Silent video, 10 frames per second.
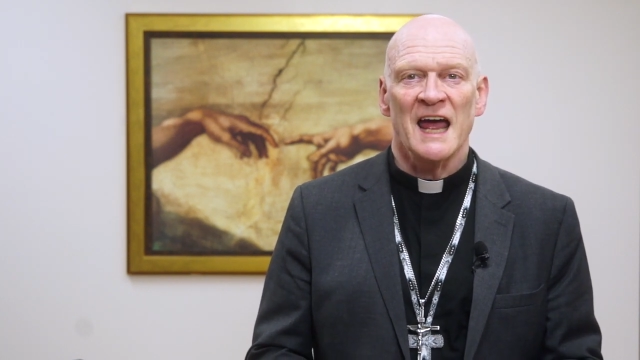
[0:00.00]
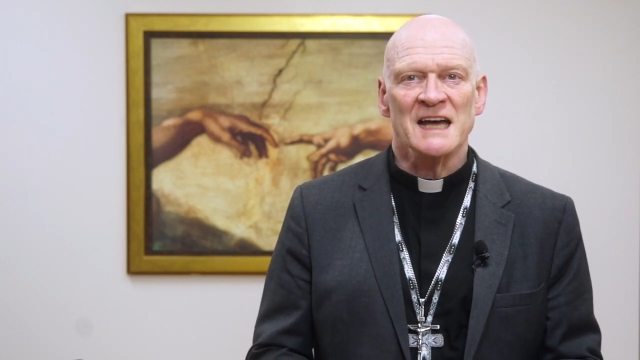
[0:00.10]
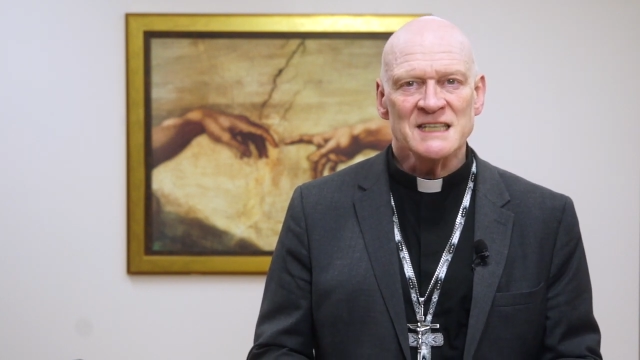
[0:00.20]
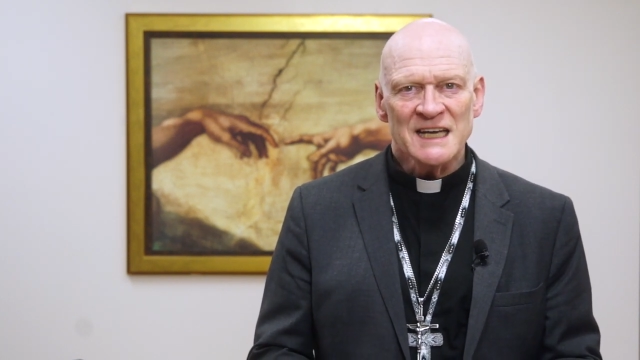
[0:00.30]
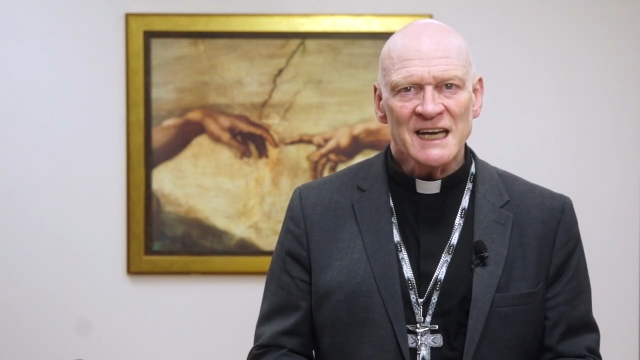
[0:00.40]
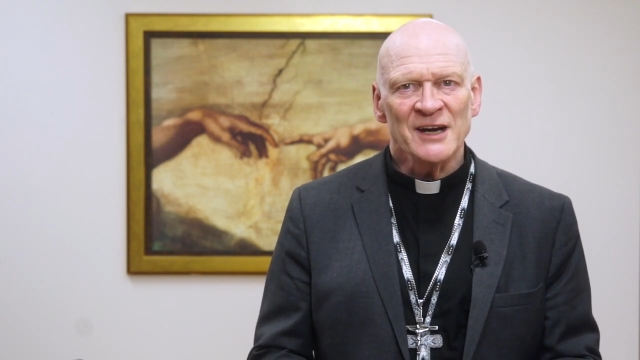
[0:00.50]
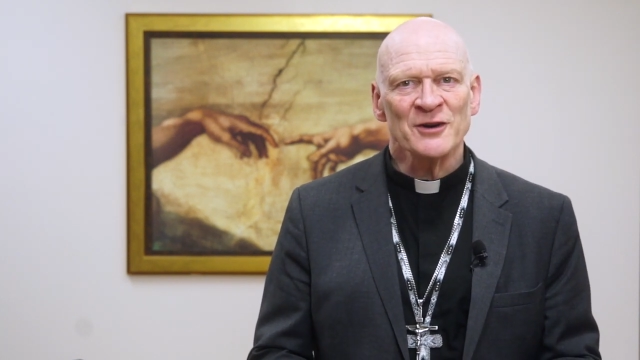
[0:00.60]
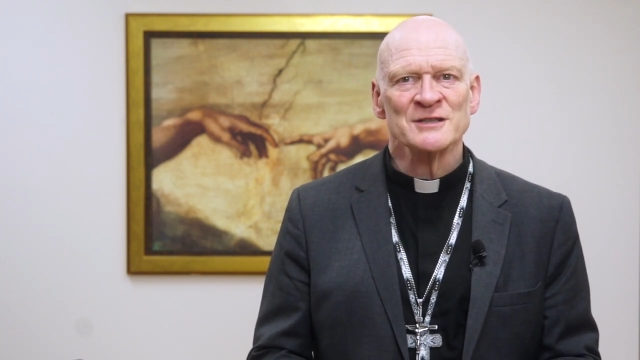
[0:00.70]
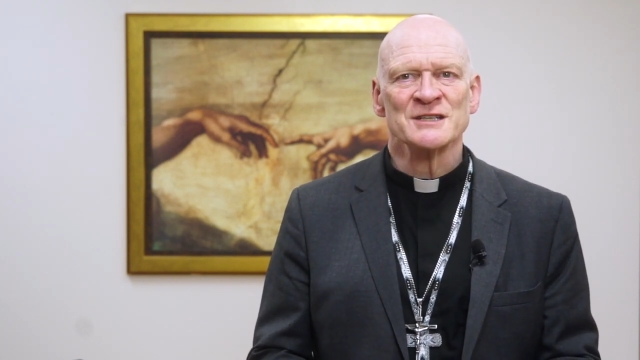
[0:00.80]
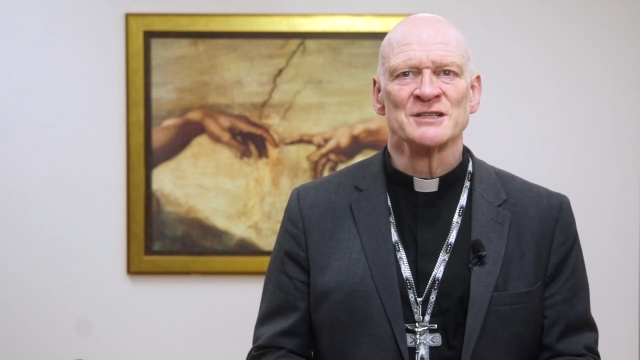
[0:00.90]
as he
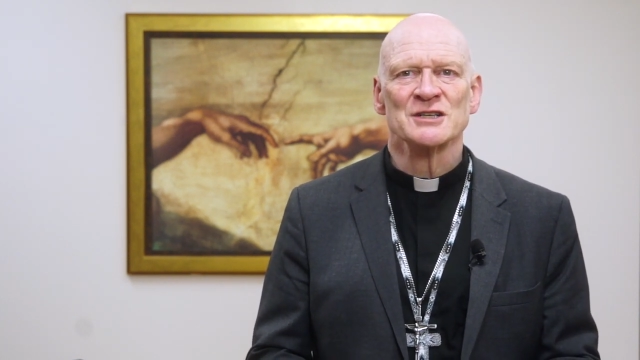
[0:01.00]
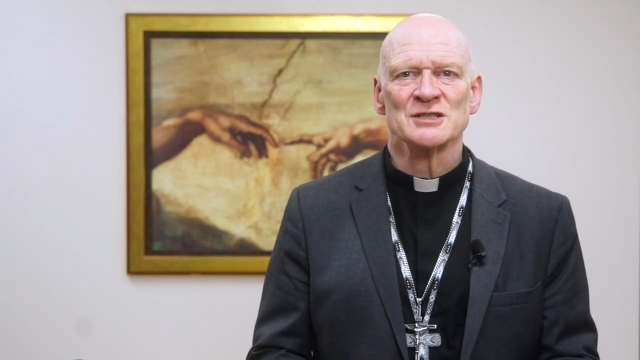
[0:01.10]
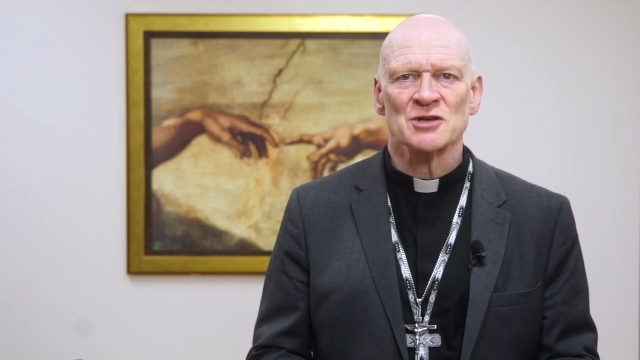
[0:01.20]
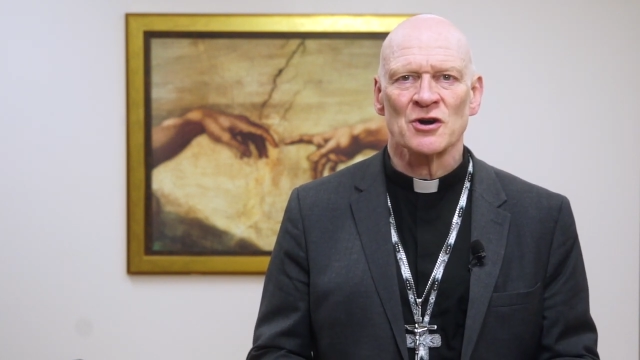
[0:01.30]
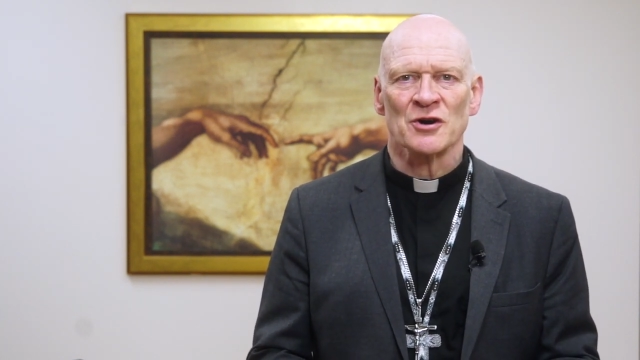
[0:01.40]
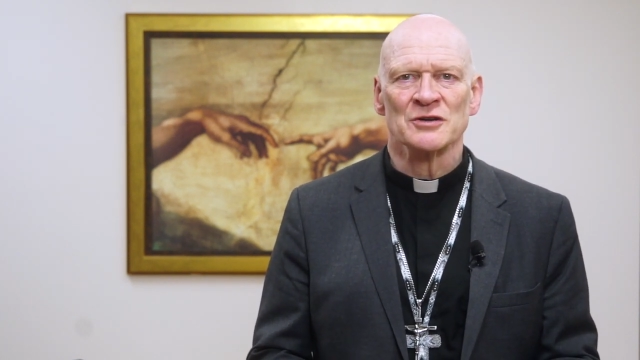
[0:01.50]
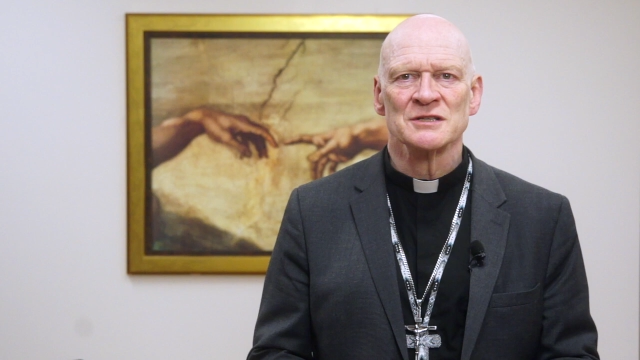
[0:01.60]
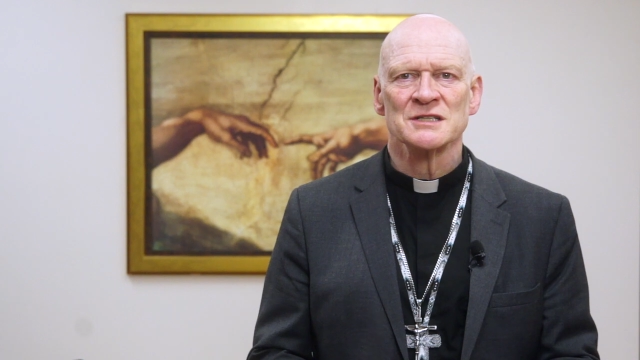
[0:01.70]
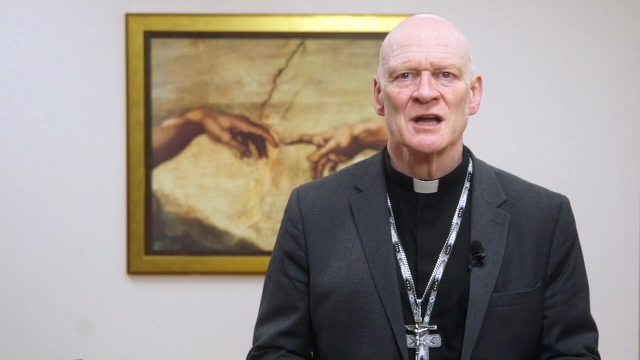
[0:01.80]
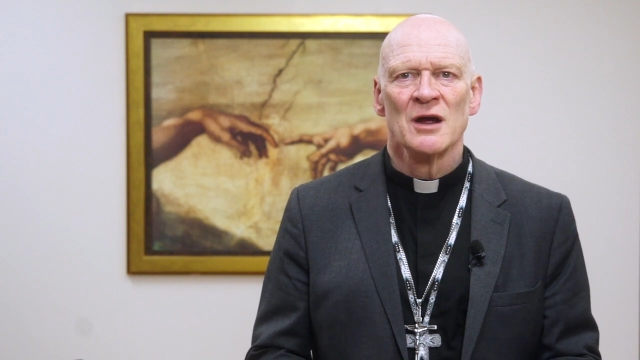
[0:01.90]
hears and
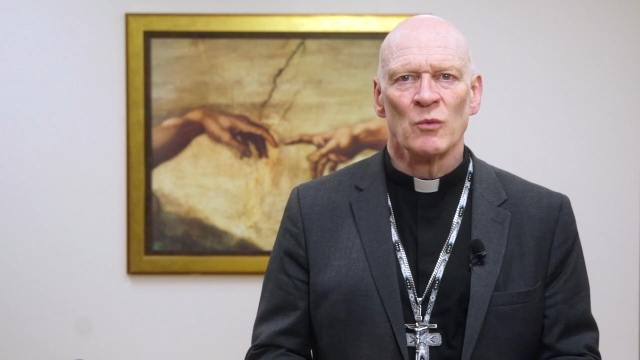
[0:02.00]
discerns